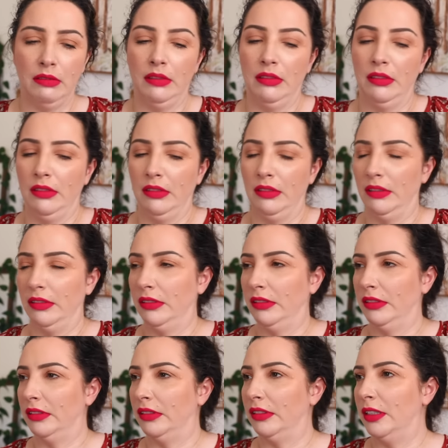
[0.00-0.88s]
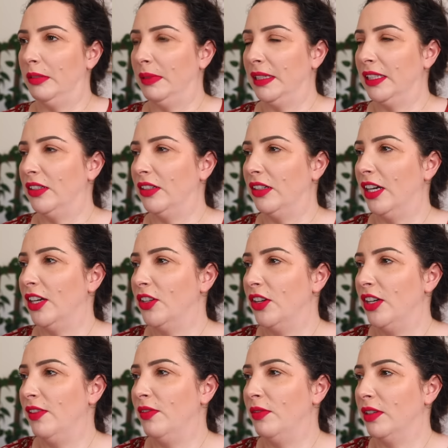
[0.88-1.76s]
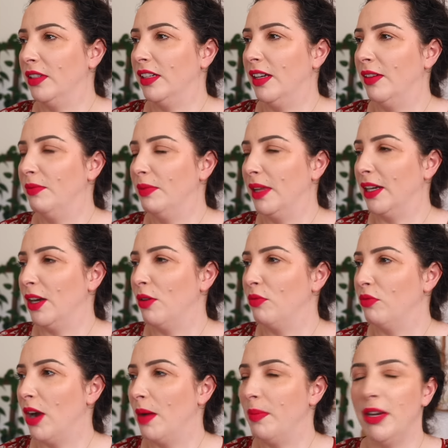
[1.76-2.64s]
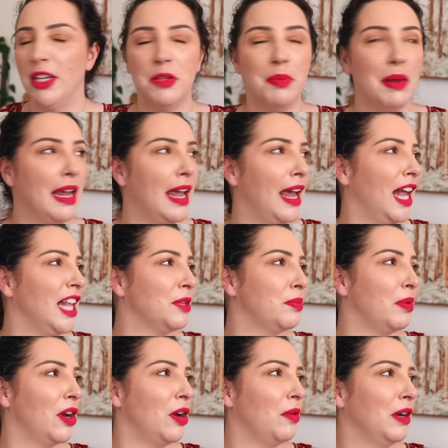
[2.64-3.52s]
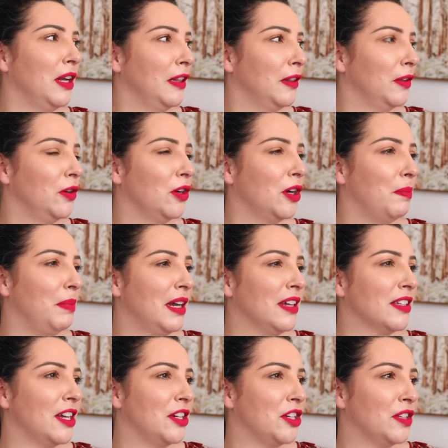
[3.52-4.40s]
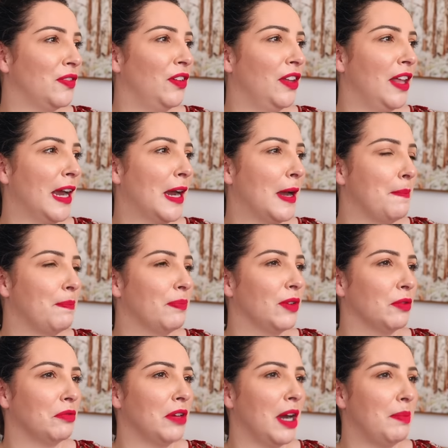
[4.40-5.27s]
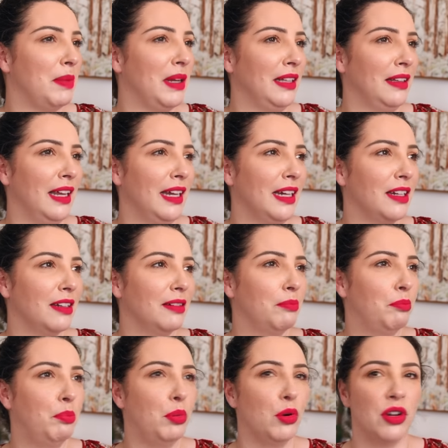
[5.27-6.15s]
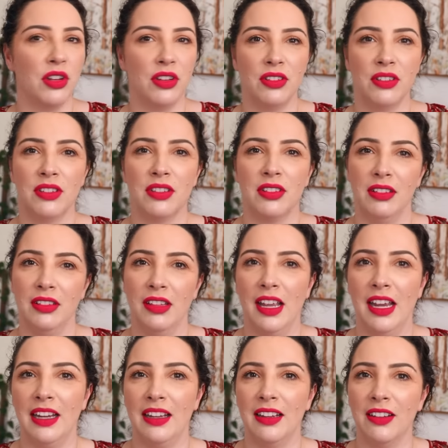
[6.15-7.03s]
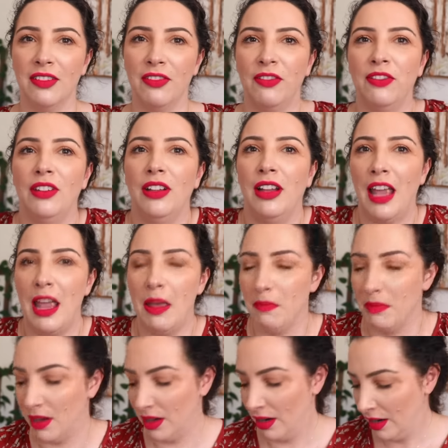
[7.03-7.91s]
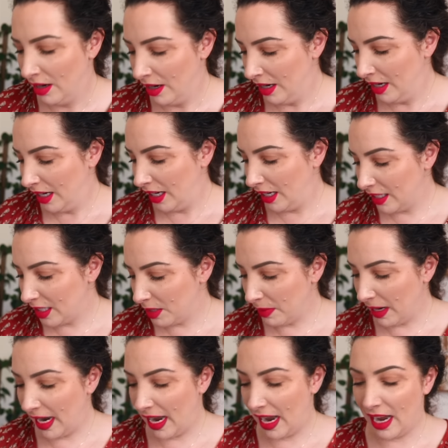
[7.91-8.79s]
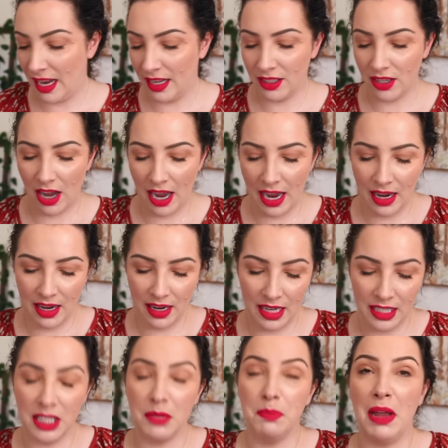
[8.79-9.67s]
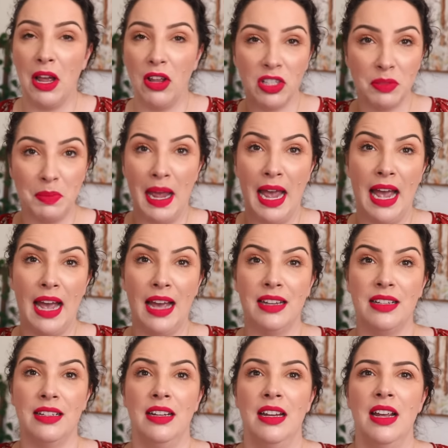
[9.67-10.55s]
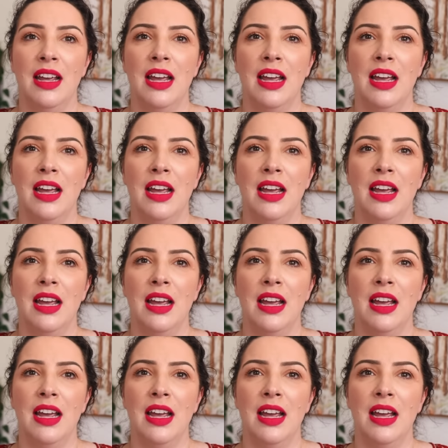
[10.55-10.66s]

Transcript: Oh my God. I don't even want, I'm like, I'll rub it into my hands, but I don't want to look because I just feel like I'm rubbing like boogers, like phlegm into my hands. It smells bad.